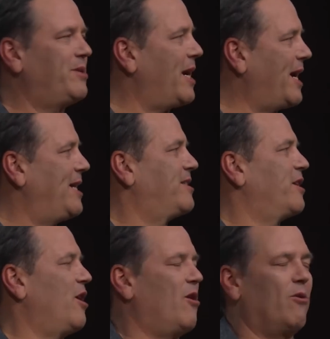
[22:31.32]
Let me know what you
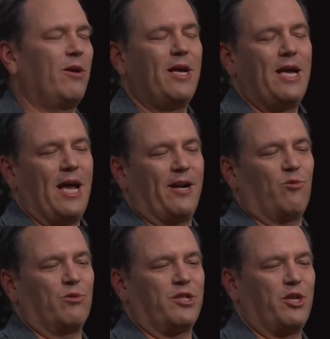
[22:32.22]
think in the comment section
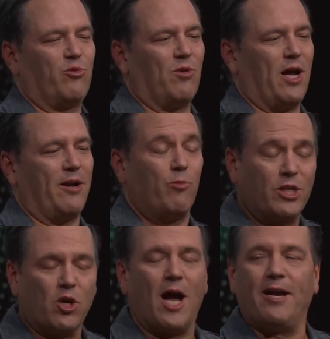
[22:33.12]
below.
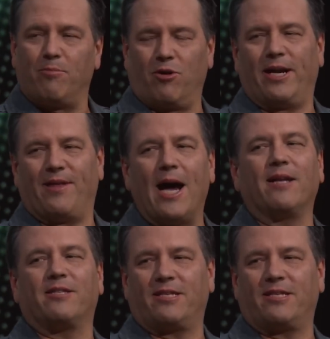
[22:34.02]
And I'll see you guys on the